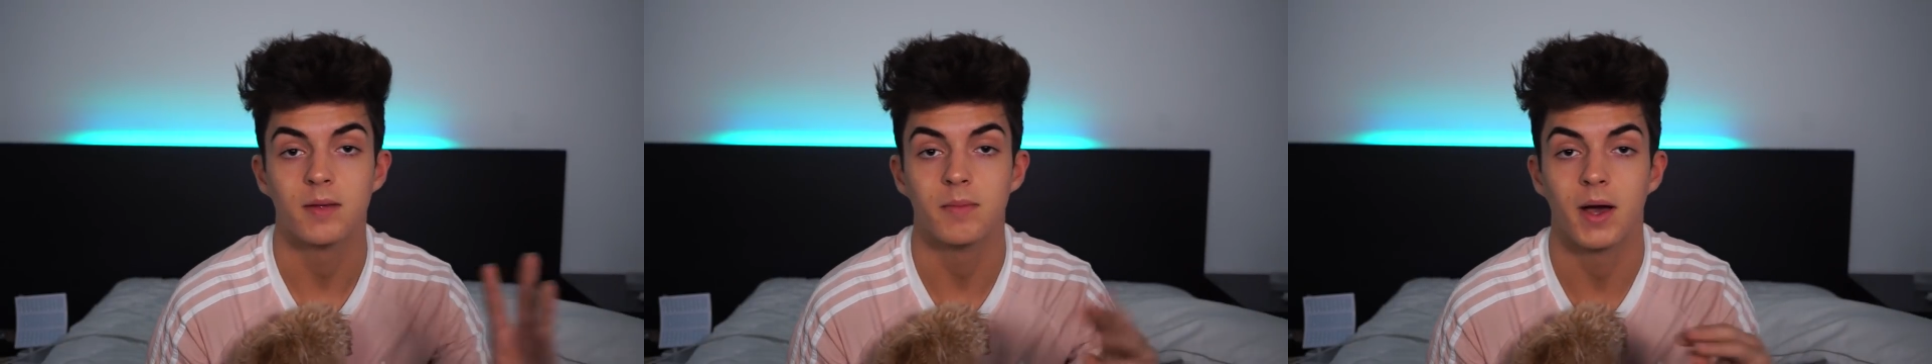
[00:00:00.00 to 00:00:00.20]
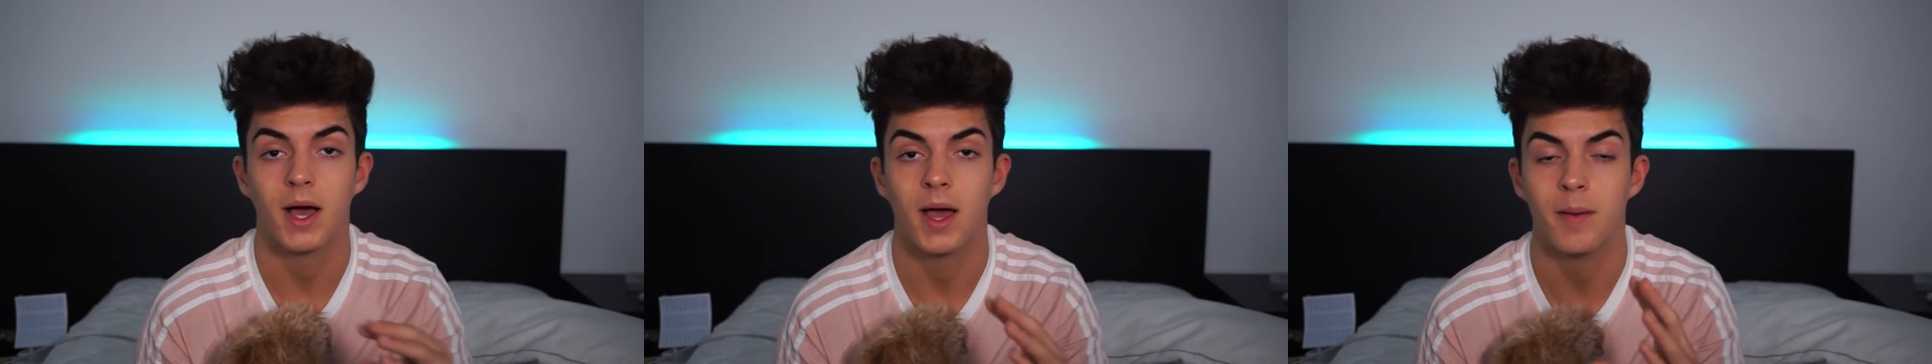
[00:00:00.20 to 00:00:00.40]

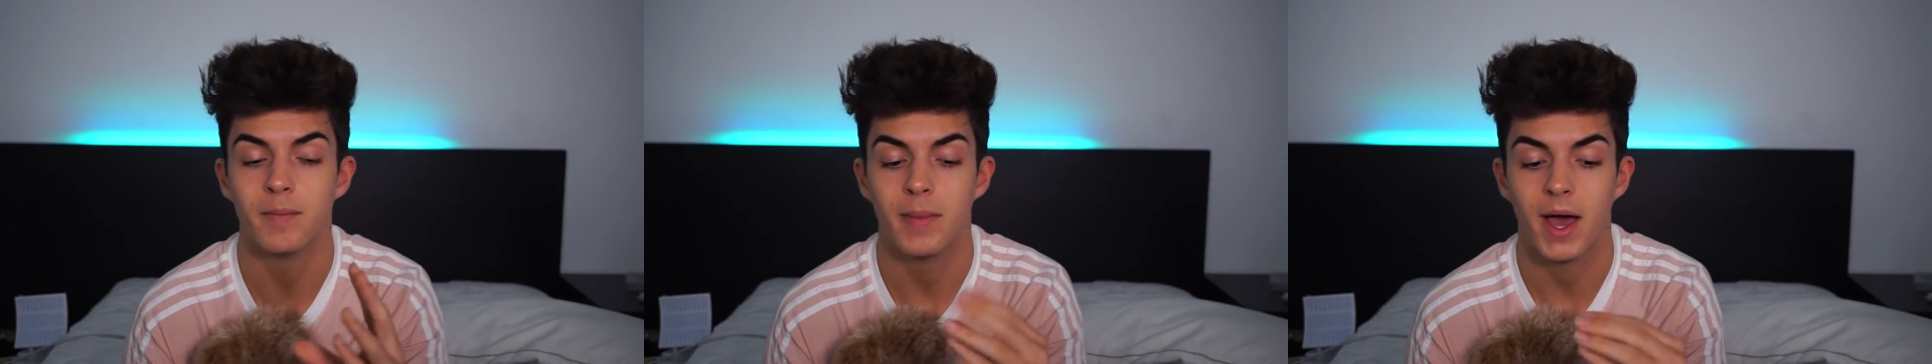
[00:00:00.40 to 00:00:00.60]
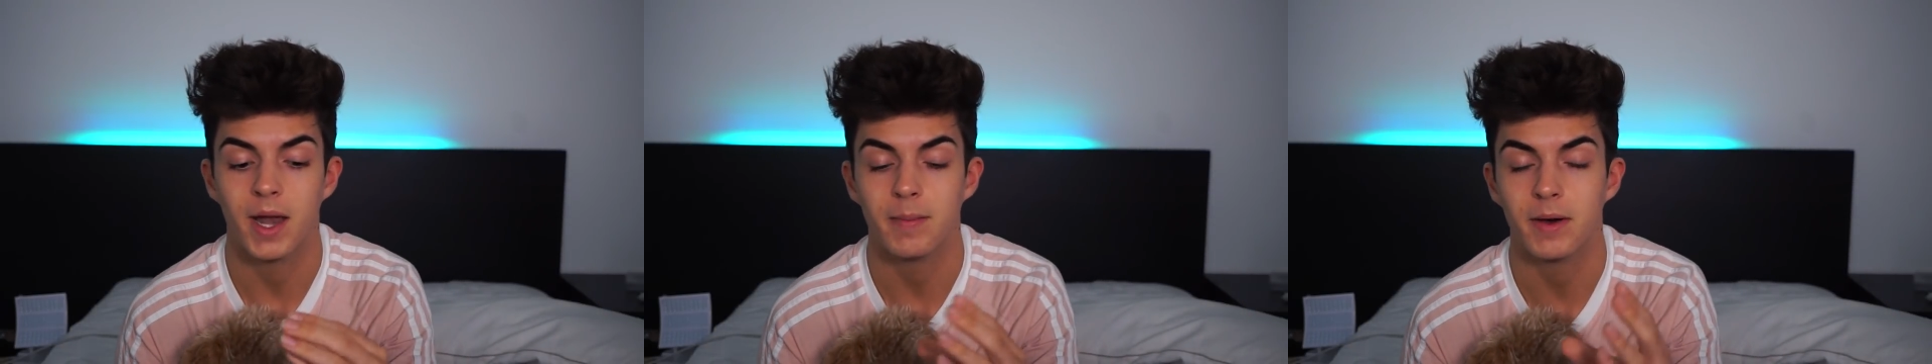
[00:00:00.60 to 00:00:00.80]
and
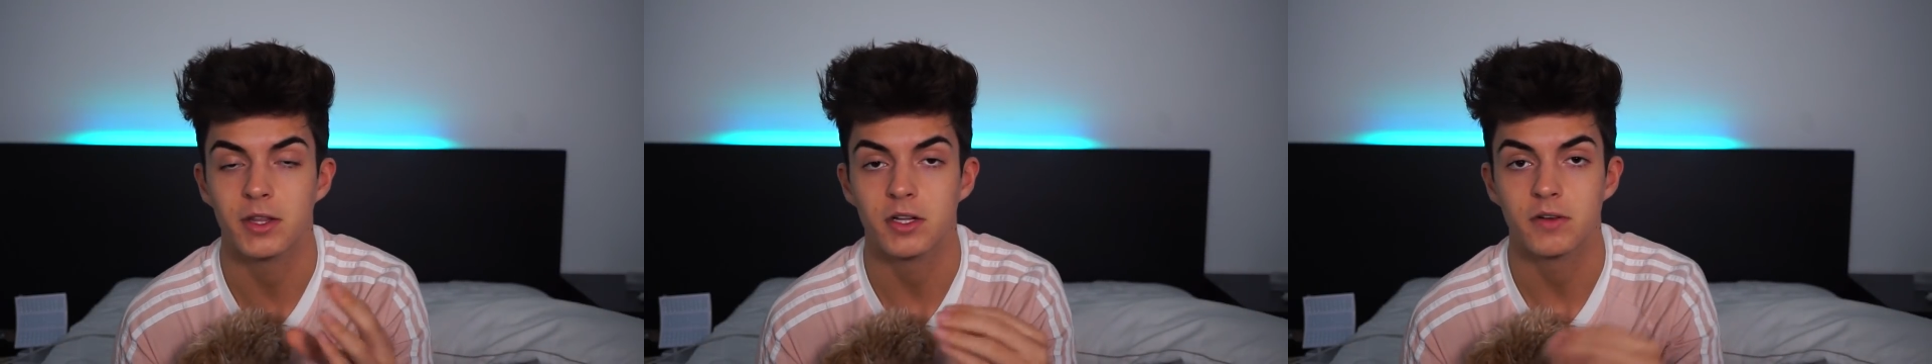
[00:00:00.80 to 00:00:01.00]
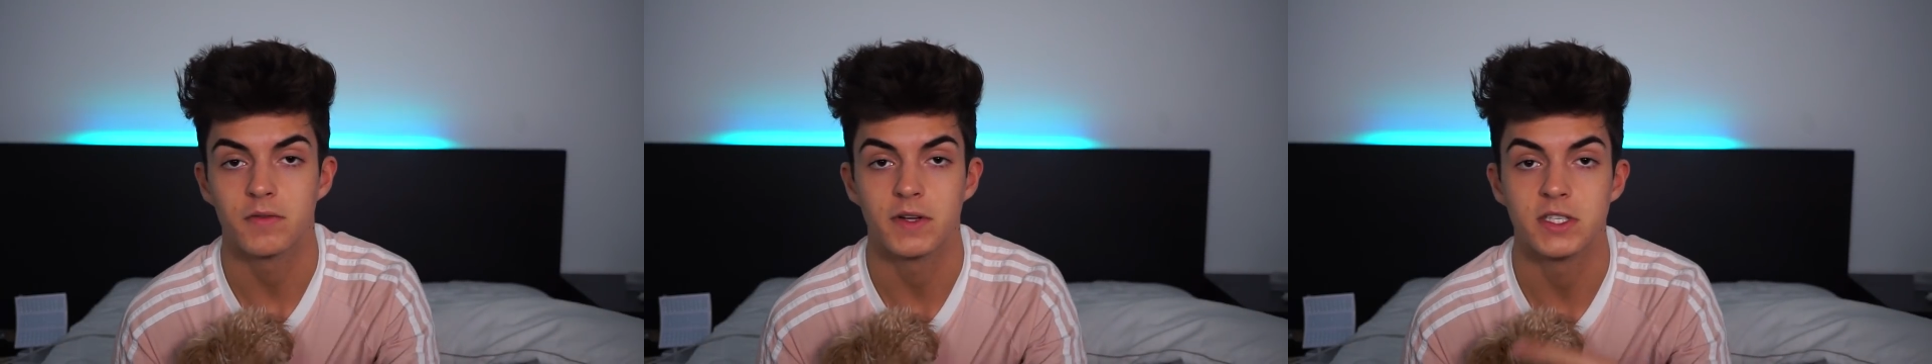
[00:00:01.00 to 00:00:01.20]
bad about
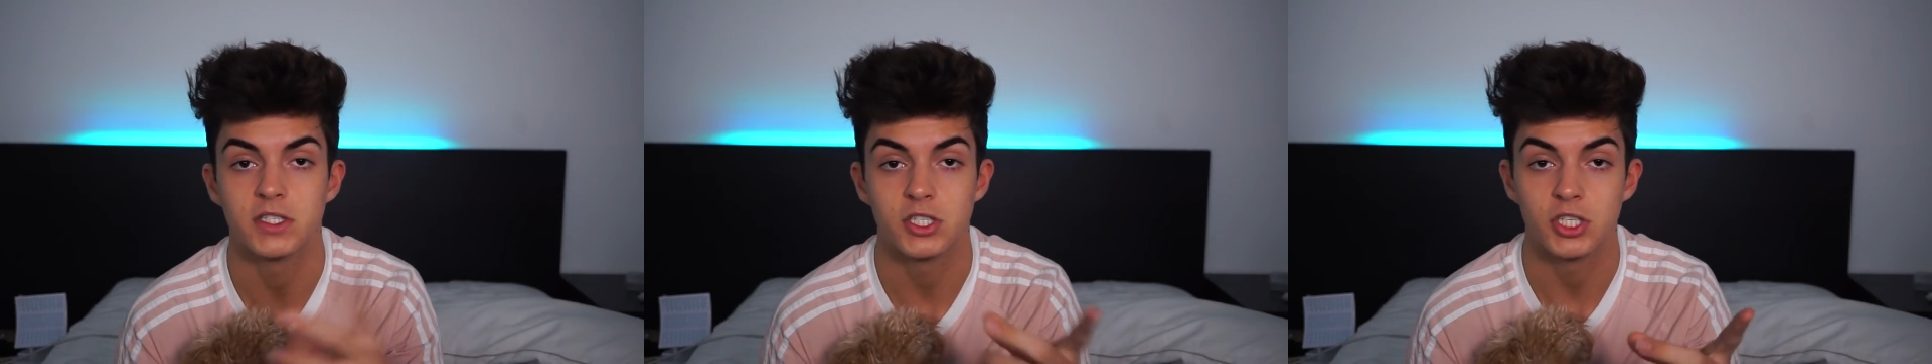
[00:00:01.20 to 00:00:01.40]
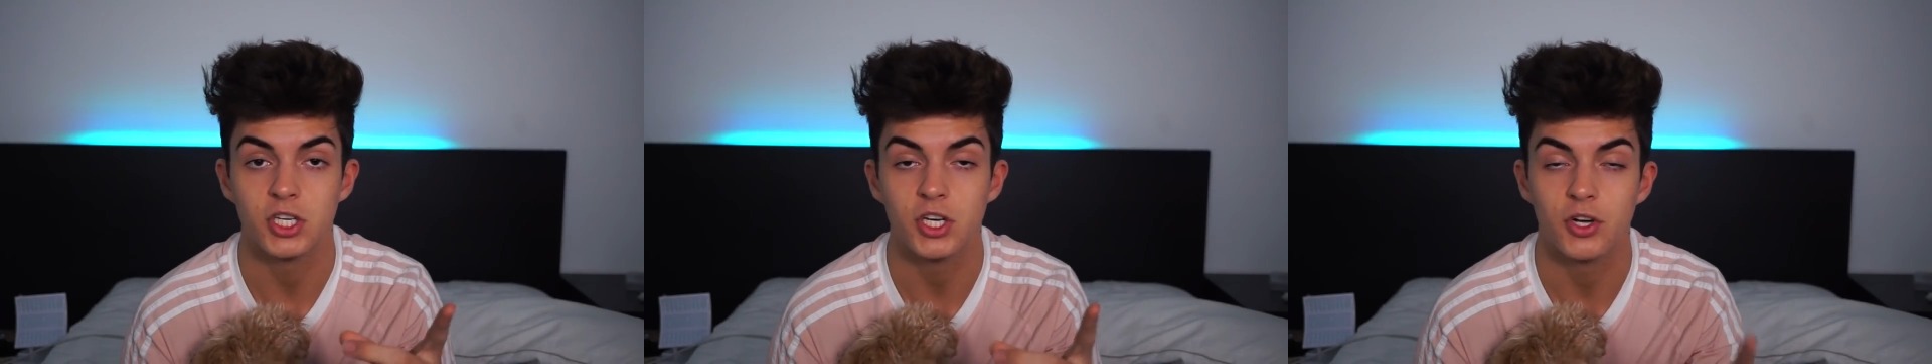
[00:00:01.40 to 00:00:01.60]
their
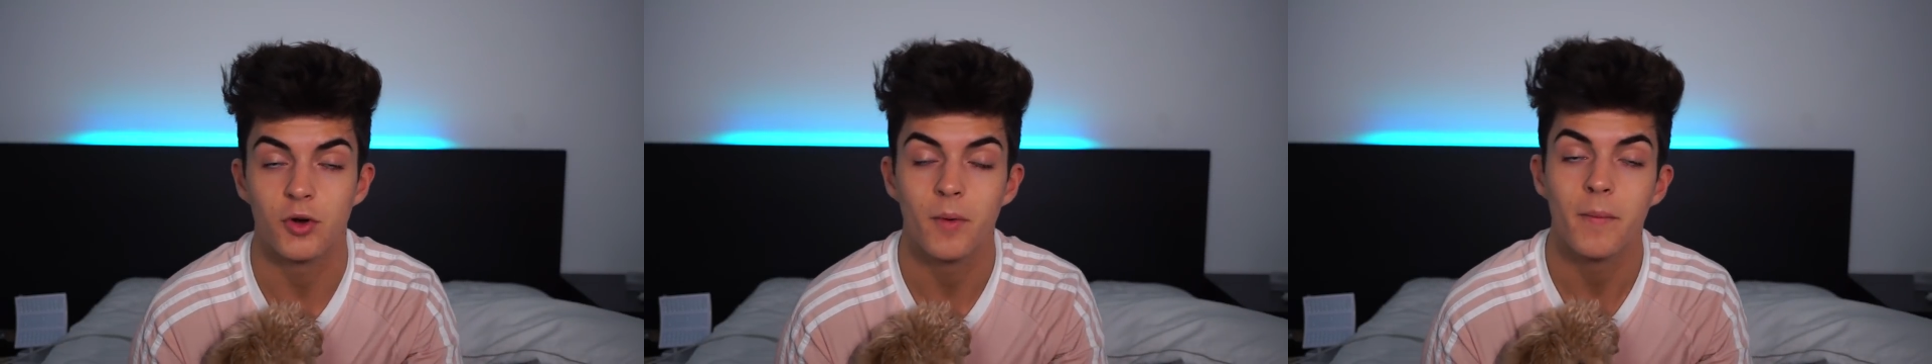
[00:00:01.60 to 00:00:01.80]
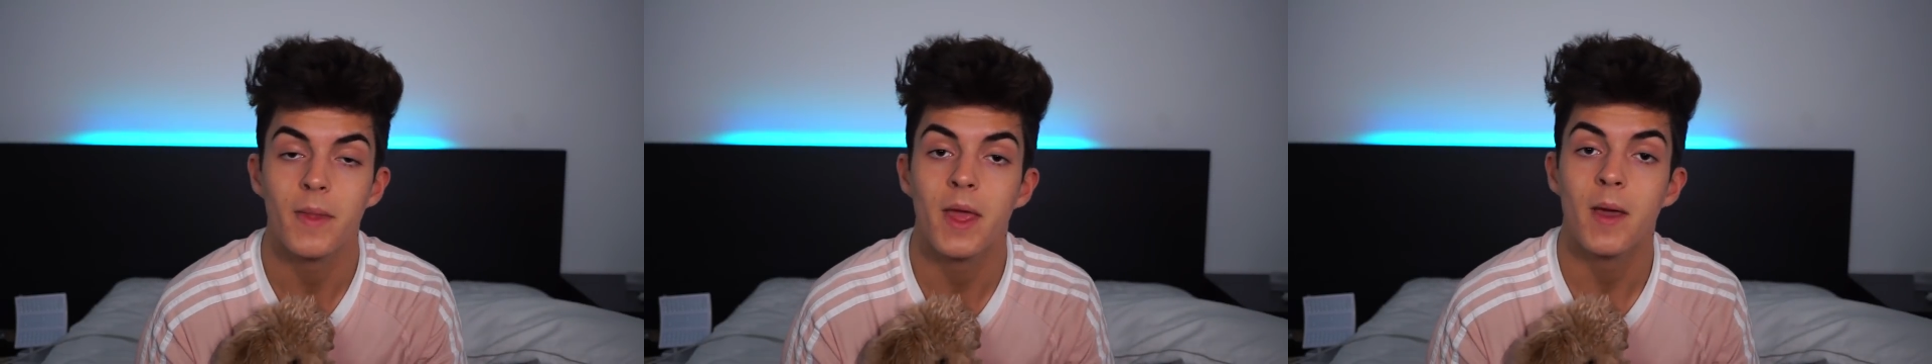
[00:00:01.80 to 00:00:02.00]
friends to
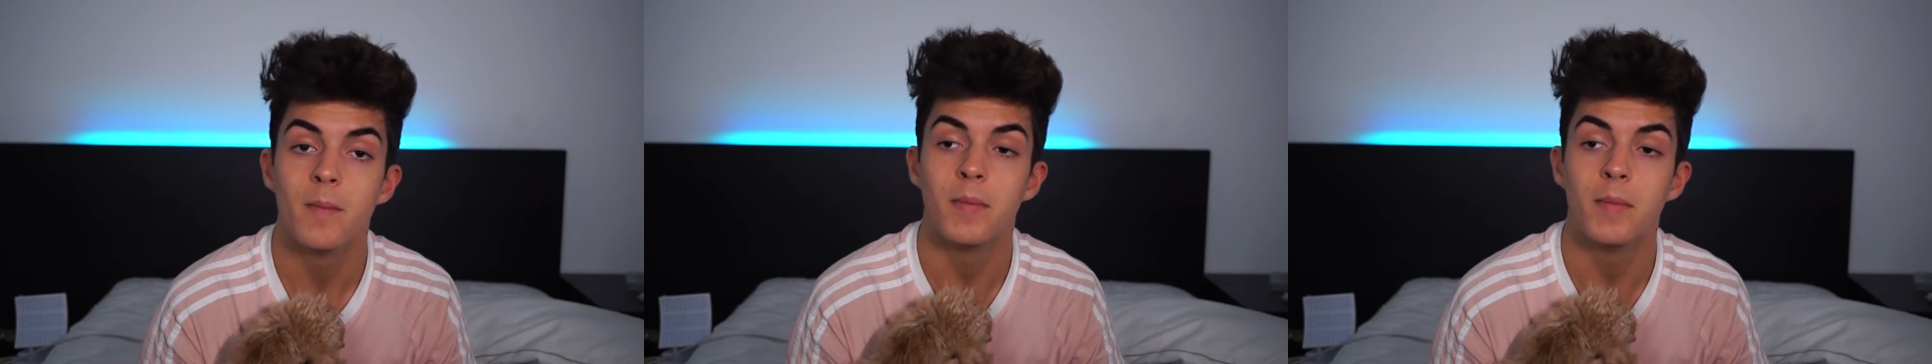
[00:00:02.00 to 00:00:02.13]
you.